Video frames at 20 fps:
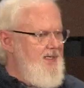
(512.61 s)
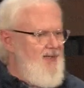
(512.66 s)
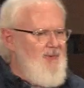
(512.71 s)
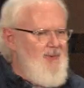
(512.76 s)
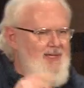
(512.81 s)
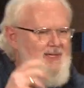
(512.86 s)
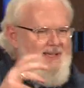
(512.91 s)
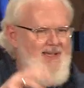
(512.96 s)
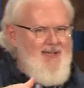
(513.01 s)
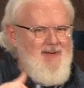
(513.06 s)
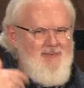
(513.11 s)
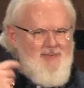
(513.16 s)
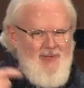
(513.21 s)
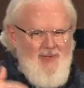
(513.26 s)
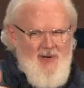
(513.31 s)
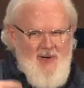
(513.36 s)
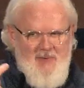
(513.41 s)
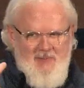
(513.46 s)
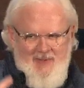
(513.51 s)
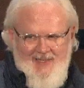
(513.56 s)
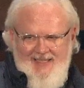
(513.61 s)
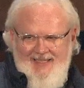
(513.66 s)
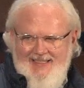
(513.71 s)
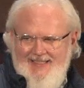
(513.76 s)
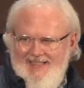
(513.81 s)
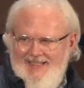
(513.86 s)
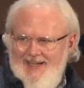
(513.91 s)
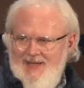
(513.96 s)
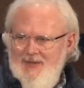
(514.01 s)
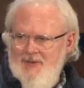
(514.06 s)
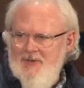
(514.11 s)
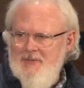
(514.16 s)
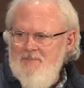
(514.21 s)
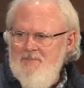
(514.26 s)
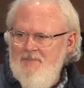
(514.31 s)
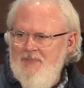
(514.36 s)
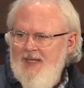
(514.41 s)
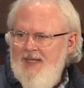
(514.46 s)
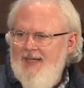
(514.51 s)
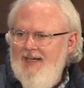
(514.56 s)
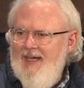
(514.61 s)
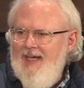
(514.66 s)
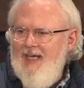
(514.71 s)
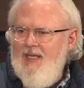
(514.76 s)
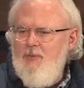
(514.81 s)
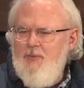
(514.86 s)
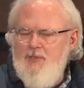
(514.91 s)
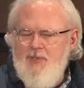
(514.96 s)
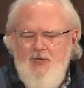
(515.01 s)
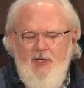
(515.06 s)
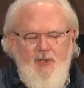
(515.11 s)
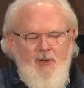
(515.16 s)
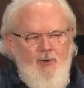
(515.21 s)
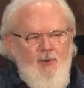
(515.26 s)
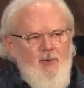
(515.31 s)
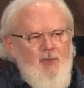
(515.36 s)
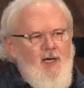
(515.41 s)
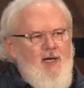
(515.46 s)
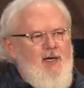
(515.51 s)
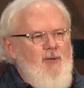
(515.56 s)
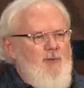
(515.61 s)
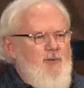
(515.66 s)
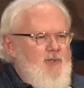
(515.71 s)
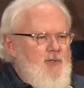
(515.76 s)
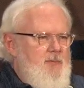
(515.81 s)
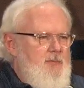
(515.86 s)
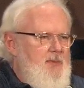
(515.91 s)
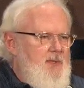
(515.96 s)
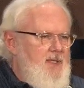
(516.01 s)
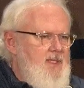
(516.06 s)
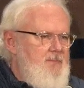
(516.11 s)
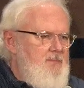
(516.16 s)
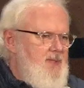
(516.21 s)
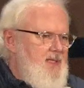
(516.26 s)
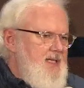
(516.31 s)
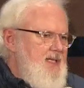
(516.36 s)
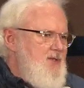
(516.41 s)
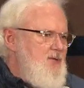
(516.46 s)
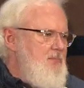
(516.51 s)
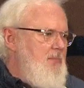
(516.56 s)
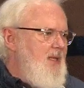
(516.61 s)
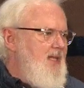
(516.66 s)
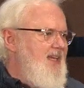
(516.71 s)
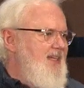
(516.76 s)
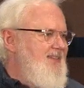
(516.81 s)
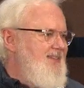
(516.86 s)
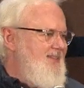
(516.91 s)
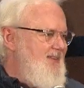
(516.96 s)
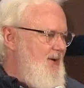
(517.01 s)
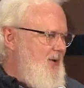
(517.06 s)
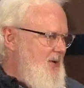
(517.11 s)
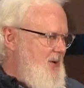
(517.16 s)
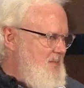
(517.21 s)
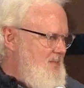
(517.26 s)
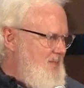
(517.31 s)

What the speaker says: kind of put our plan together. And then we say, "Oh God, would you please bless our